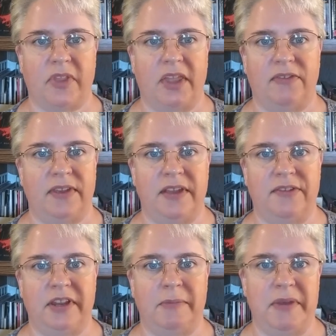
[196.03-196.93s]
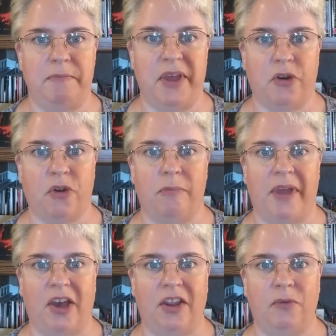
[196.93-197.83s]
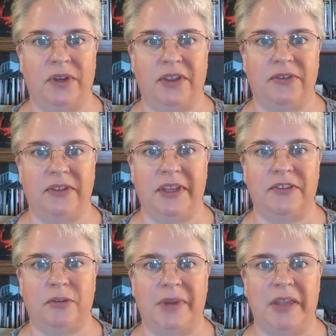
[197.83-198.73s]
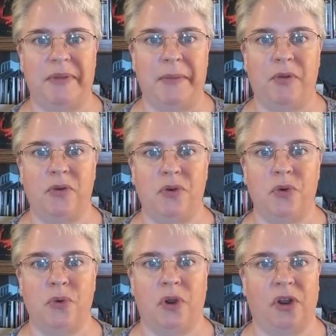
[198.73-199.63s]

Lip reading: It's easy to be bitter about it when you see so many people who